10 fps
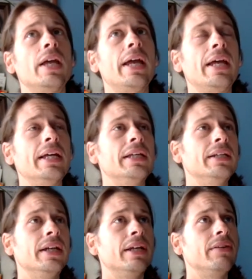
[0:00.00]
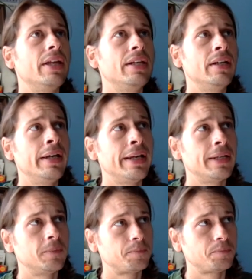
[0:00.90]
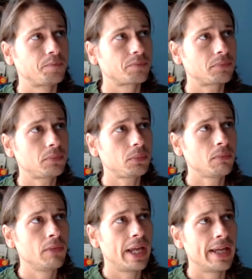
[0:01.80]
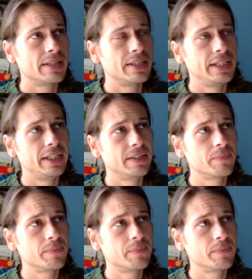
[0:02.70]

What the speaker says: And then as the